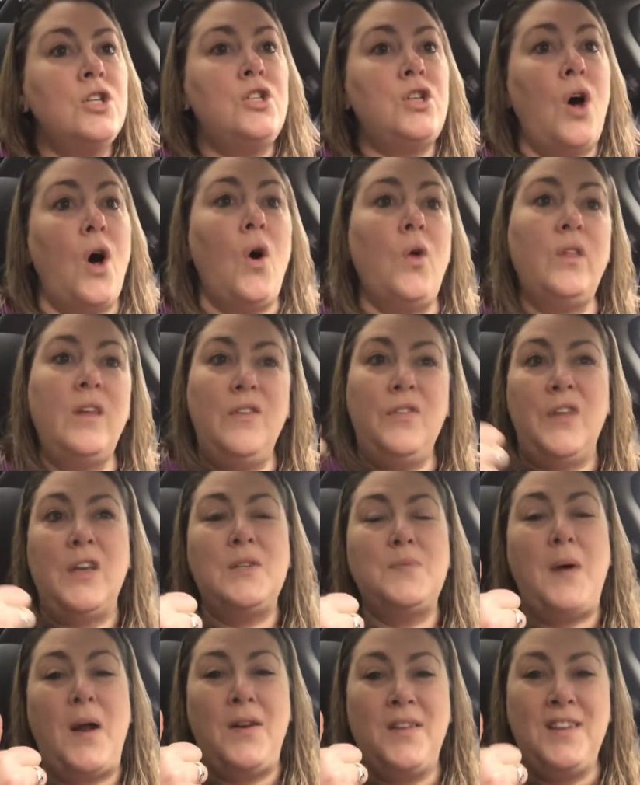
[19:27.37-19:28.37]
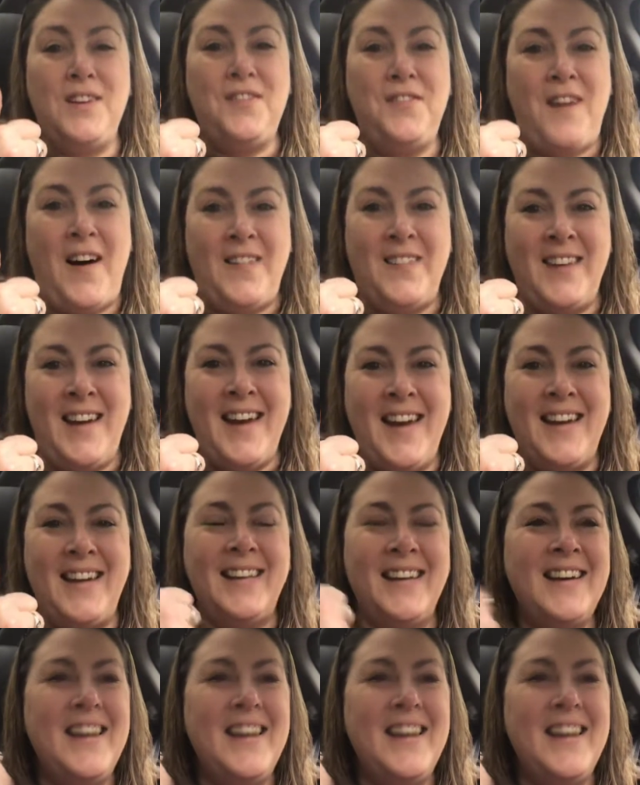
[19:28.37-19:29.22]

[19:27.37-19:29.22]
So leave things better than you found it.